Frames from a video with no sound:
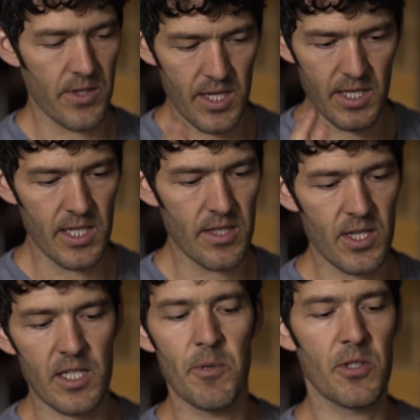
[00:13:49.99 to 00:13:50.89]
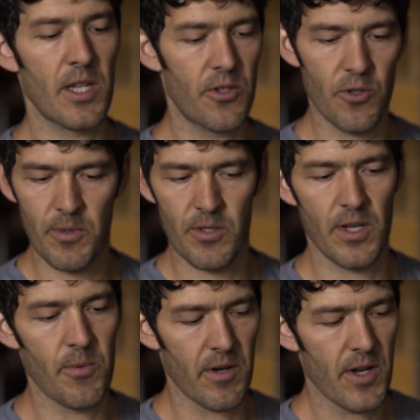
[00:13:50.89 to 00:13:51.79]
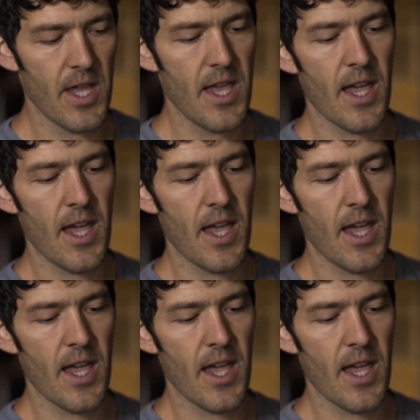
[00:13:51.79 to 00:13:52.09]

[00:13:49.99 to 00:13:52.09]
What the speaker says: So they could eat 6 meals a day, 2 meals a day, whatever.